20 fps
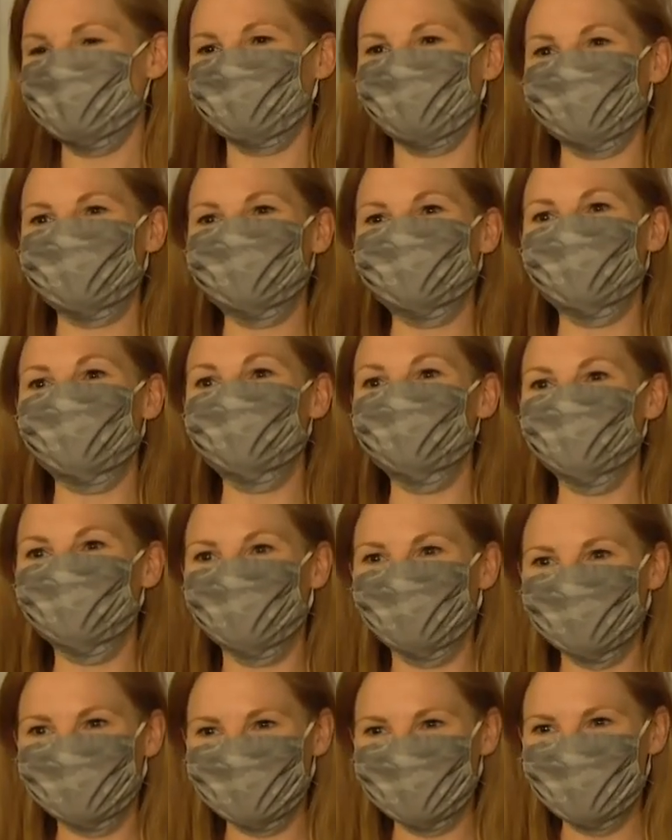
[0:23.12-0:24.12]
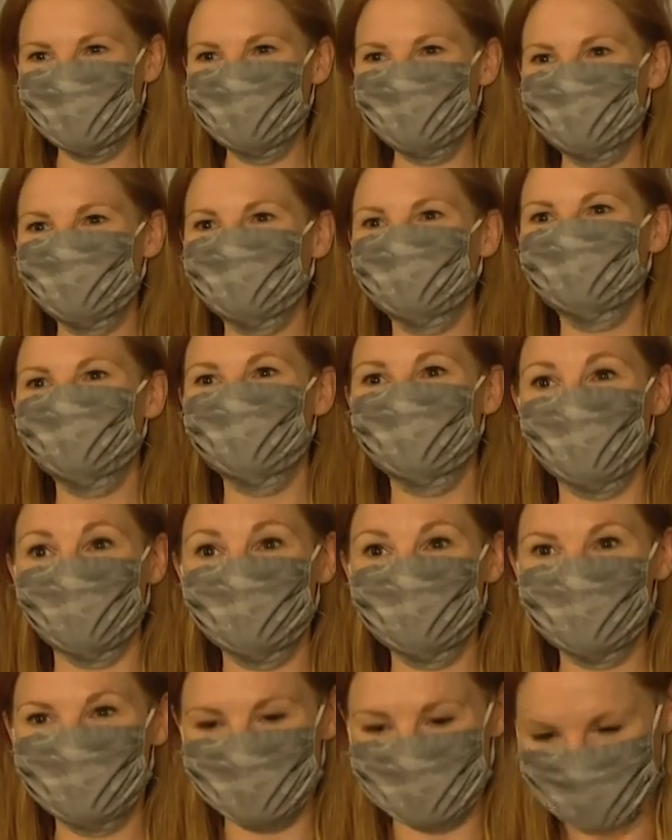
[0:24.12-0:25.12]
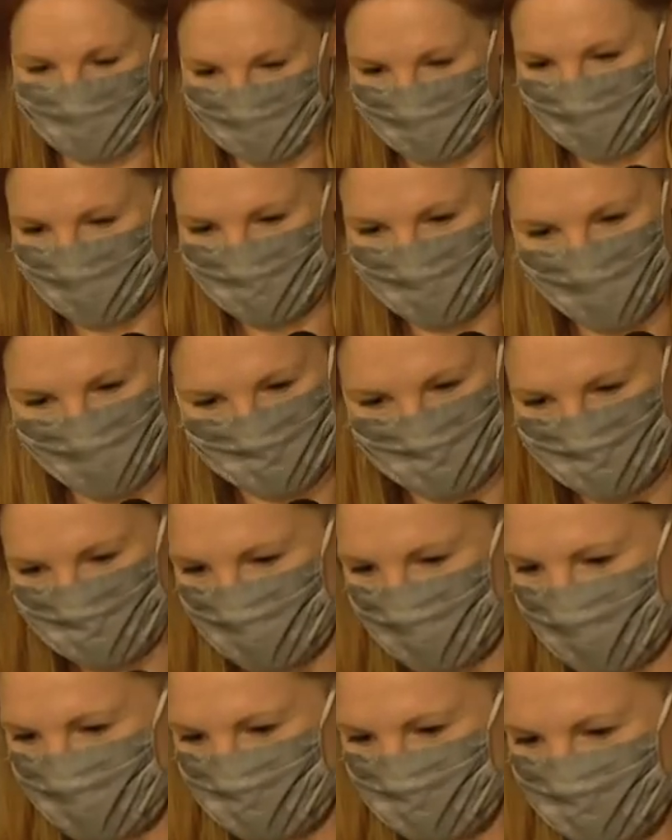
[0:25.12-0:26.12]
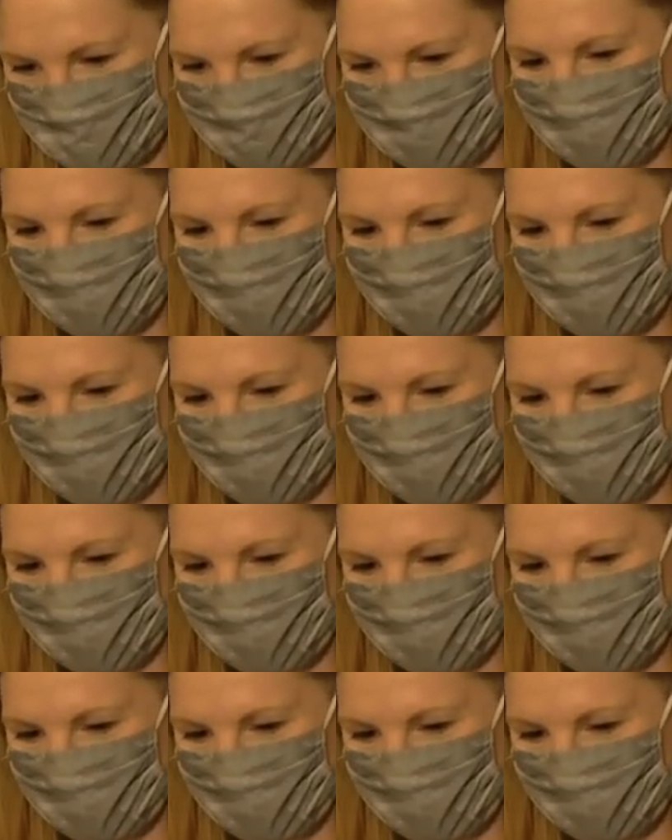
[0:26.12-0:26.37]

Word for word: my sons William, Joseph, and Benjamin.